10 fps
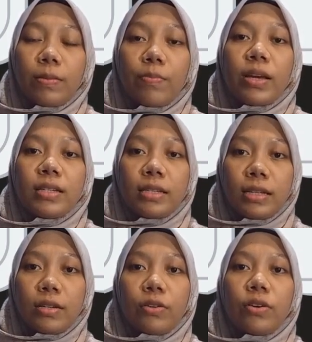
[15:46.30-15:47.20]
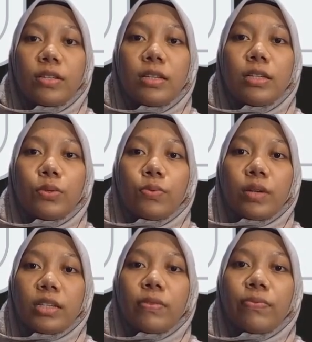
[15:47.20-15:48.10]
makes it costly to
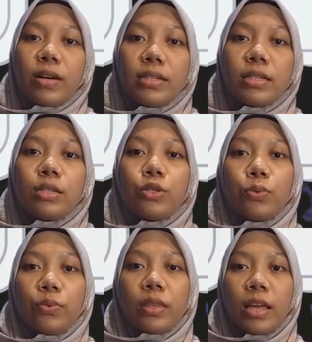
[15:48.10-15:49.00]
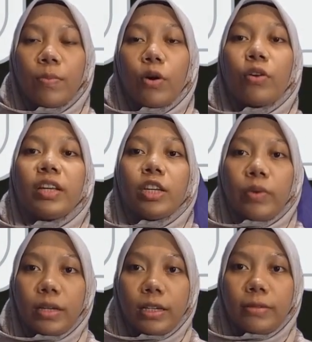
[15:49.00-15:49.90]
raise funds through debt or
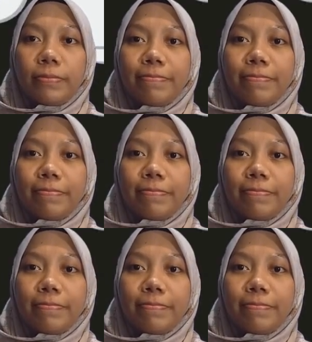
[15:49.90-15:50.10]
equity.